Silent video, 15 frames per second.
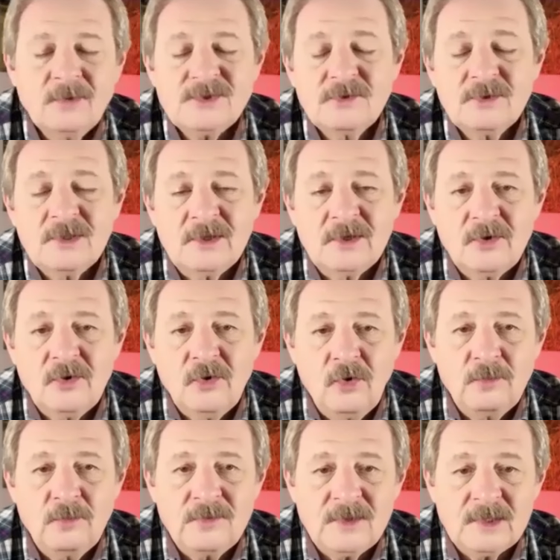certainly
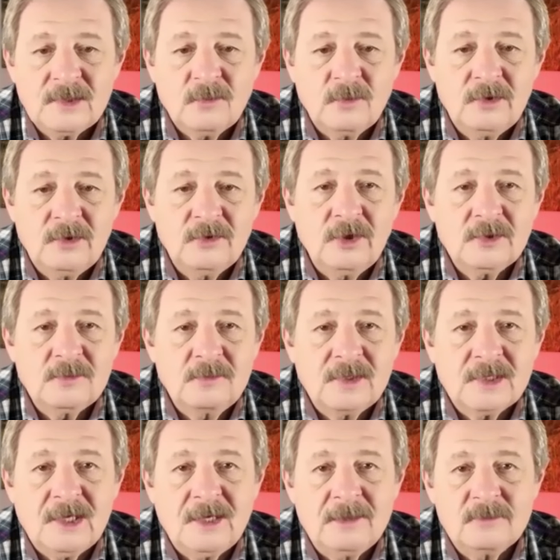hope that will not
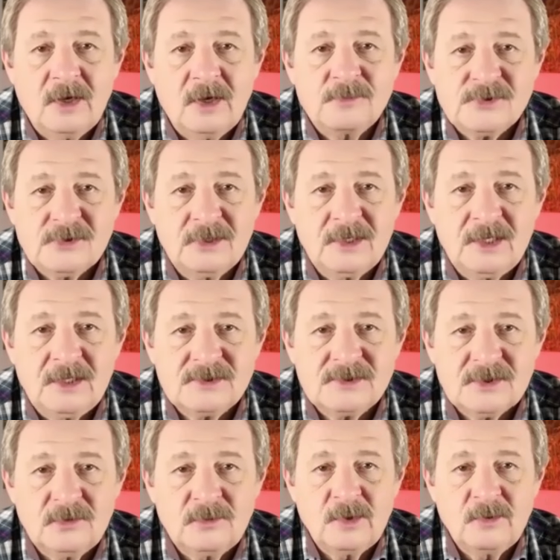become obsolete.
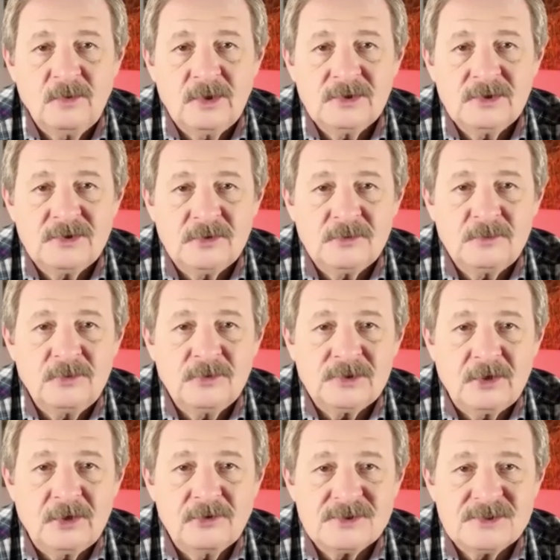So want to
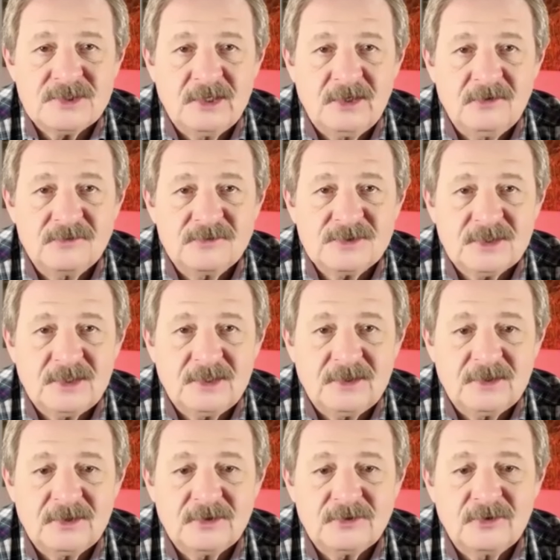put ourselves uh,
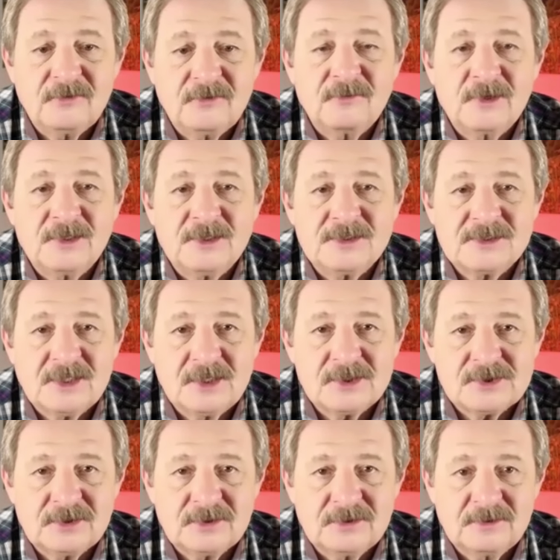into every
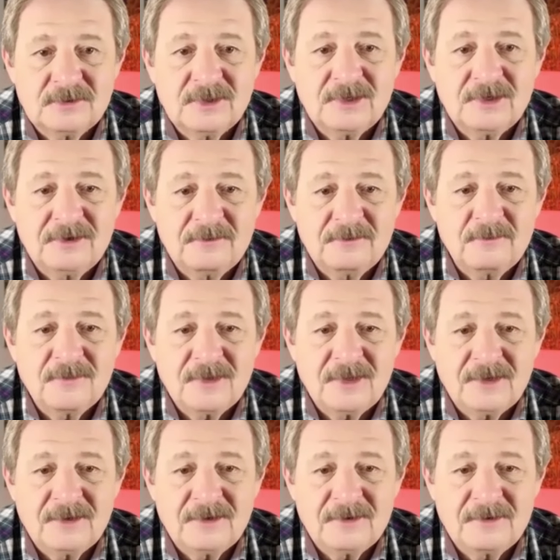discussion, um,
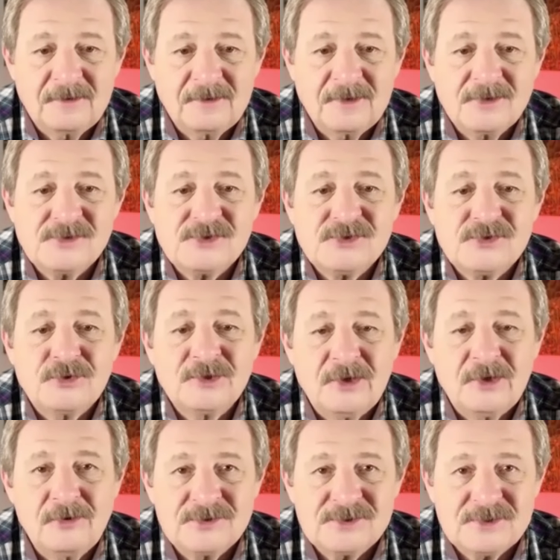uh, insert
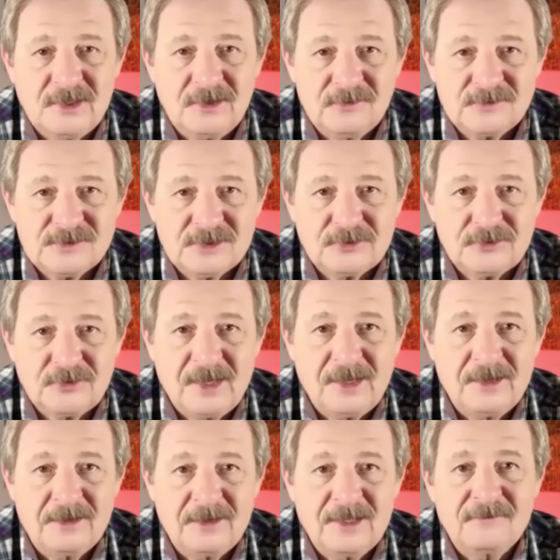ourselves into
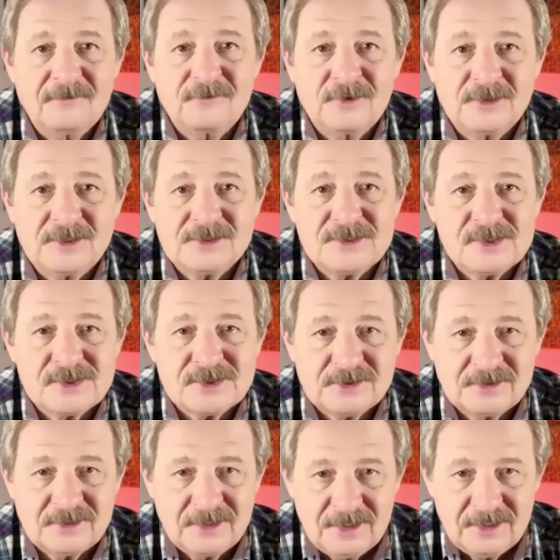a, every
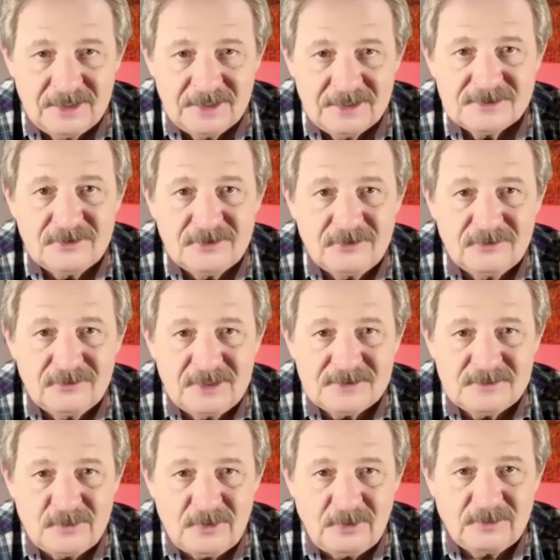decision. So
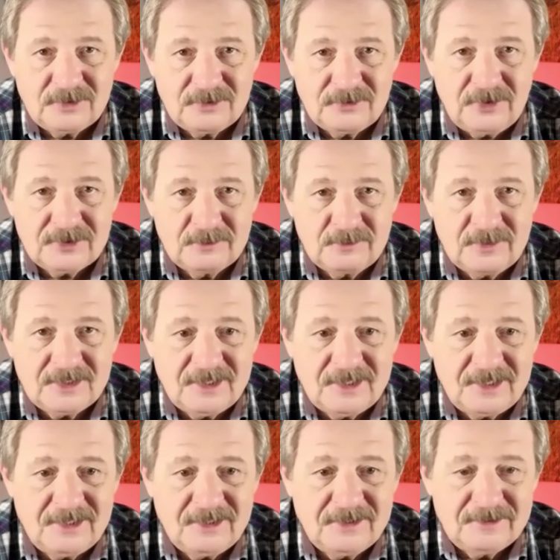that's probably not a bad
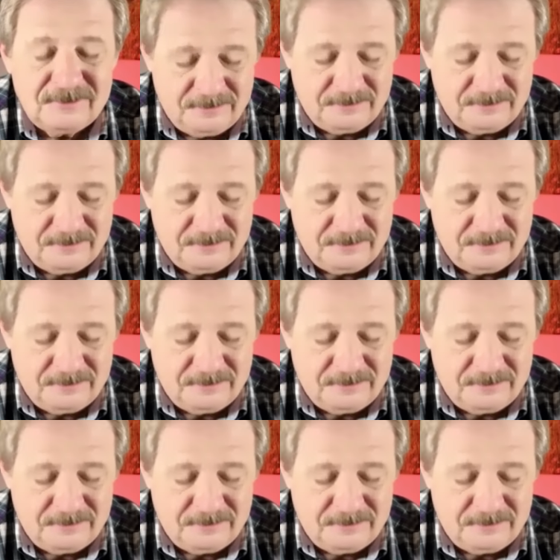idea.